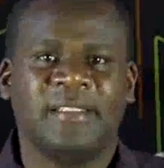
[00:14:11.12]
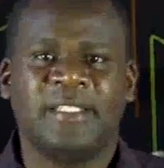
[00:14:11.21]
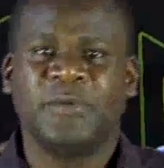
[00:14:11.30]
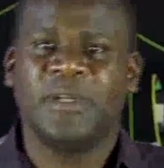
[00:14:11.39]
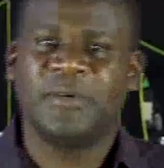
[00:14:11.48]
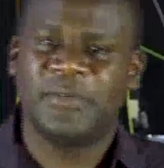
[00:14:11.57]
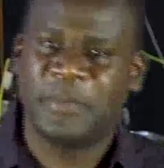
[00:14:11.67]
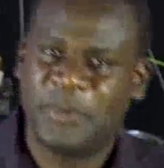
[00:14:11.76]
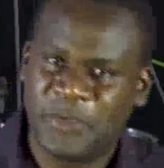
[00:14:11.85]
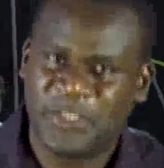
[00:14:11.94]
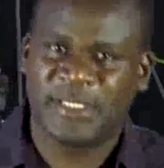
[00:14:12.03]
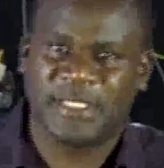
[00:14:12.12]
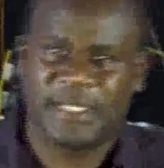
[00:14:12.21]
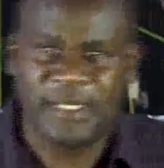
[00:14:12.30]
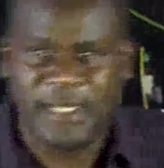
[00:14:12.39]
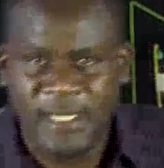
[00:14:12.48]
This is one of the most
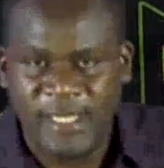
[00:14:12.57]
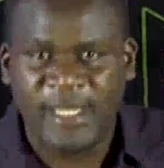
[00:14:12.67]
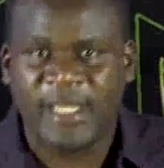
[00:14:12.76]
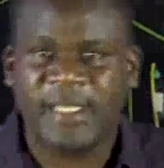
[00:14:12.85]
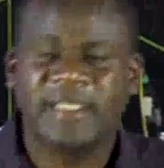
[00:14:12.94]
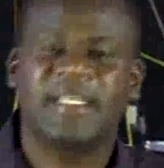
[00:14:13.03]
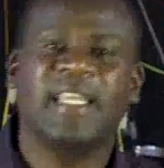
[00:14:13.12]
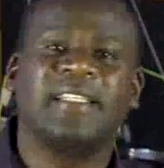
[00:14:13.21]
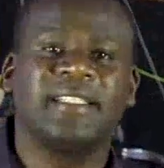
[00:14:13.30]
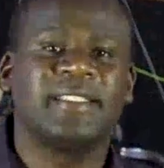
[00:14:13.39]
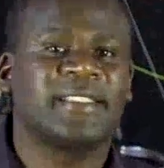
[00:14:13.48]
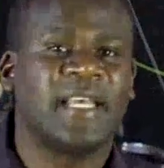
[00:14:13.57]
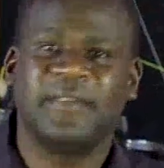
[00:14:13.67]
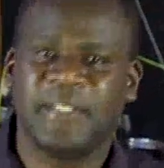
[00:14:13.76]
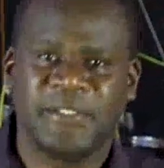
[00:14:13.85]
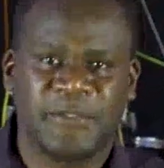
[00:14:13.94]
exciting
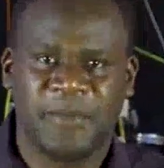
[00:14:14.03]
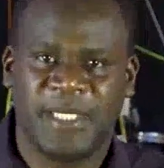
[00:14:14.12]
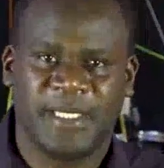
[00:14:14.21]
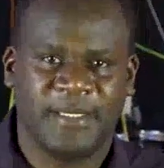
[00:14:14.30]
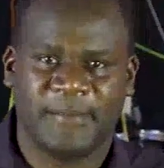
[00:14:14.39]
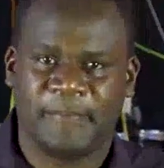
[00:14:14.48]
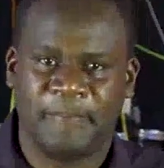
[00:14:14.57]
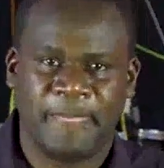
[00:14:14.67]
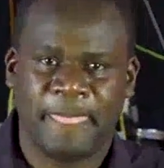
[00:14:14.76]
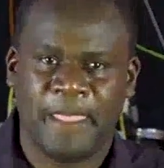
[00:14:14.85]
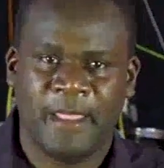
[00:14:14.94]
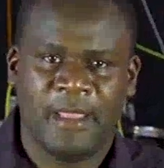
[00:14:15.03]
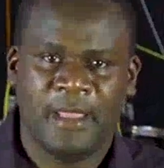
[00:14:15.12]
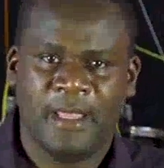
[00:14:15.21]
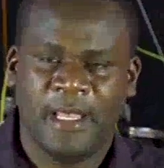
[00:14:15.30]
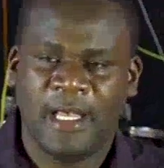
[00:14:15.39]
service to be in.
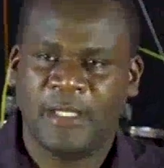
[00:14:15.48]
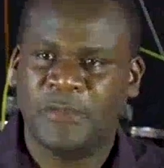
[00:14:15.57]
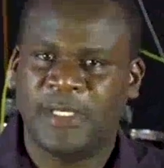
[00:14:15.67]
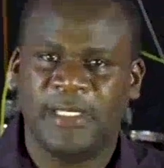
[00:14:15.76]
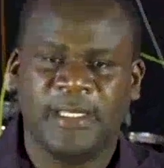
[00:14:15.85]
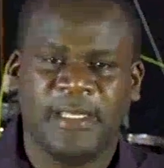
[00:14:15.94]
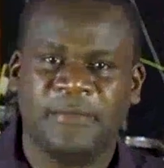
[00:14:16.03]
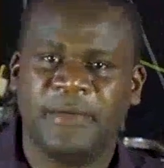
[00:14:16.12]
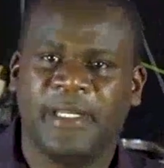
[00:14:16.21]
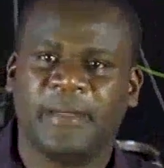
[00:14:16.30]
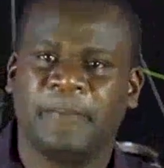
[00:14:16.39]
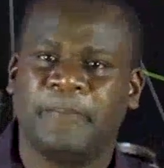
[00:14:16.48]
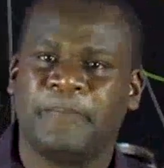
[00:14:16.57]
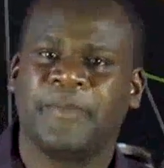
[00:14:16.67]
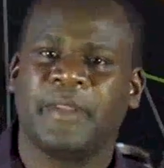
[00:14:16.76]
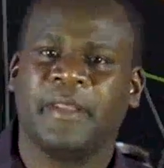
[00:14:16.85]
Actually, every
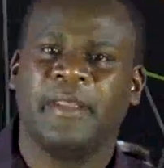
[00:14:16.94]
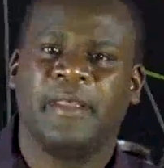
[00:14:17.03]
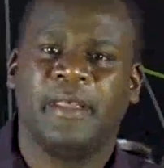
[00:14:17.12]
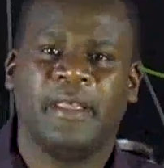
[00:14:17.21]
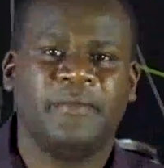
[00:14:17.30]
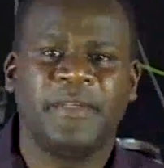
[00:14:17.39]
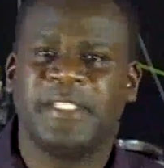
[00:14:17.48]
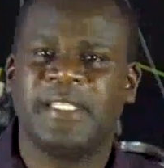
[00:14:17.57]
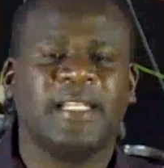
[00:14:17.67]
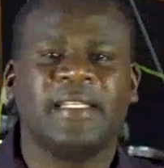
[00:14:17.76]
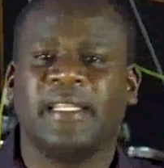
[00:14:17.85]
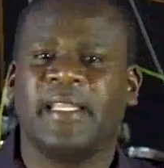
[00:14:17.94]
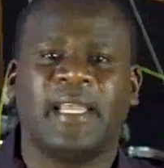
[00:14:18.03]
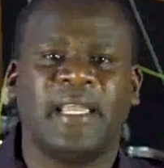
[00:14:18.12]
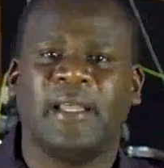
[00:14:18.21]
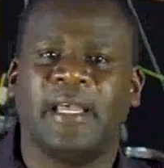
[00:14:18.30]
Sunday,
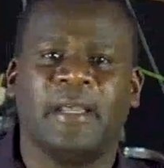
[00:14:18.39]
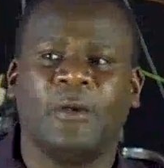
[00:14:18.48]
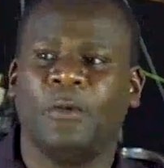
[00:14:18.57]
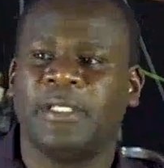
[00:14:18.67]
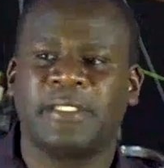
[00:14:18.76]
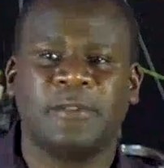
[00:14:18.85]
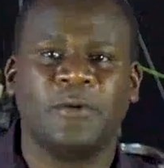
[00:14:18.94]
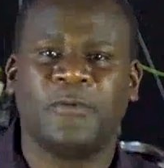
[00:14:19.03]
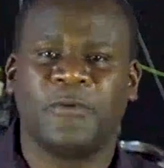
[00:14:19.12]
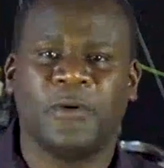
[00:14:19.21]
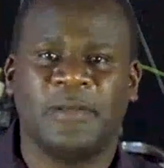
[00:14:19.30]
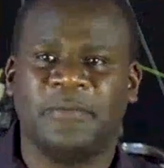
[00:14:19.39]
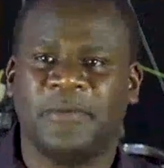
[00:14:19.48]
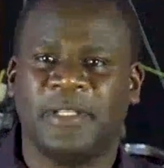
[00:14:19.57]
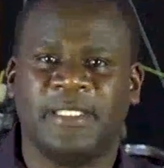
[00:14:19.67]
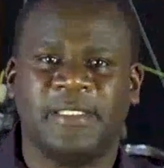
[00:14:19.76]
I always look forward
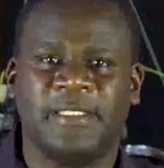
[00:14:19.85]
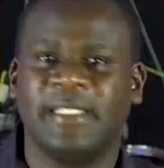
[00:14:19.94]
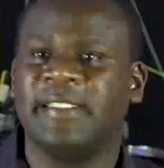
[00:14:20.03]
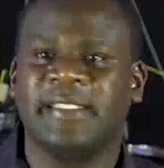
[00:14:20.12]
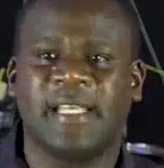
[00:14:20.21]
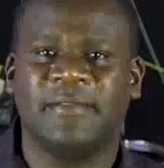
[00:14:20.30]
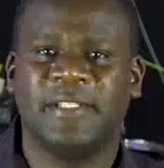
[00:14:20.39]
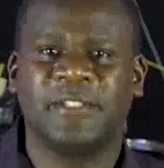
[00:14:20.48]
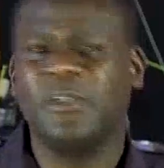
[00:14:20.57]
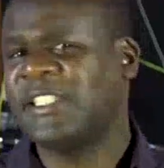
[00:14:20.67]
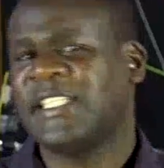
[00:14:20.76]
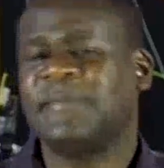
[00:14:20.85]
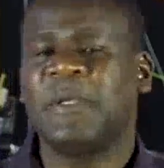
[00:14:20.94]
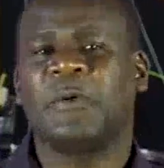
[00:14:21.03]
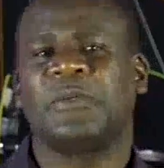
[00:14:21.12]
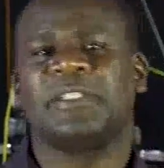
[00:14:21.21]
for the teen service, not just
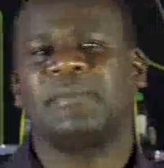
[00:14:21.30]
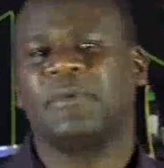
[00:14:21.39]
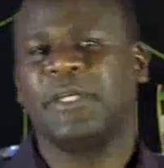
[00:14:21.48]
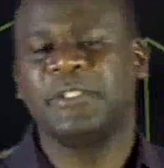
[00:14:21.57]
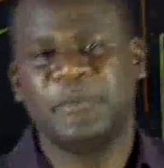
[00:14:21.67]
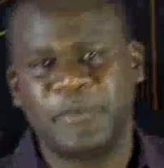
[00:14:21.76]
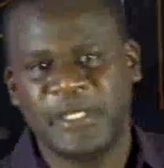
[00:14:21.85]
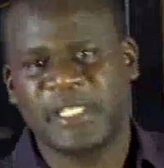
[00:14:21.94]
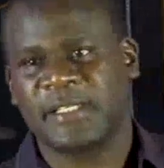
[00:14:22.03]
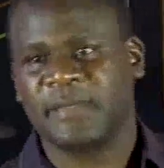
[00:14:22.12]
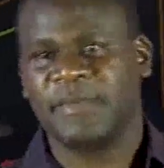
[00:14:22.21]
because I'm going to preach,